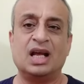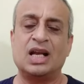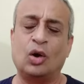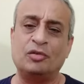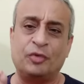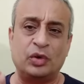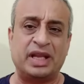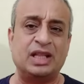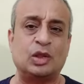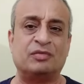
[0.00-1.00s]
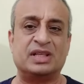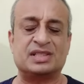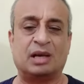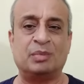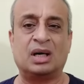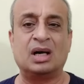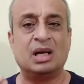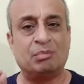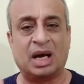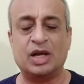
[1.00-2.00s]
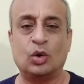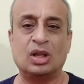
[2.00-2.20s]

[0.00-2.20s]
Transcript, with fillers: Now on 14th of December, my